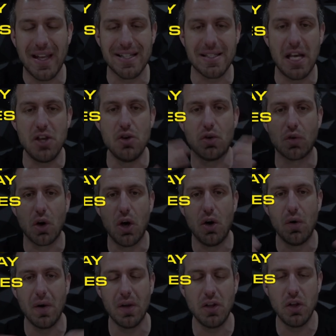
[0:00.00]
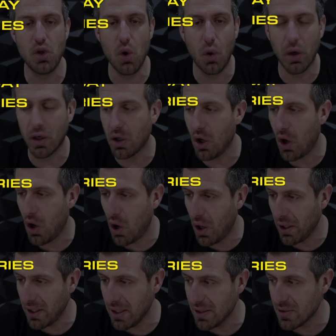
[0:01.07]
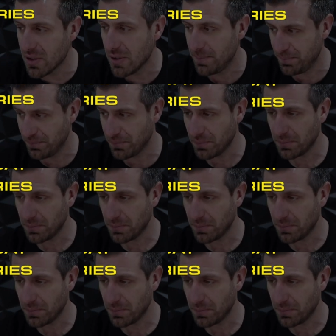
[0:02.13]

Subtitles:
That's how you grow your audience.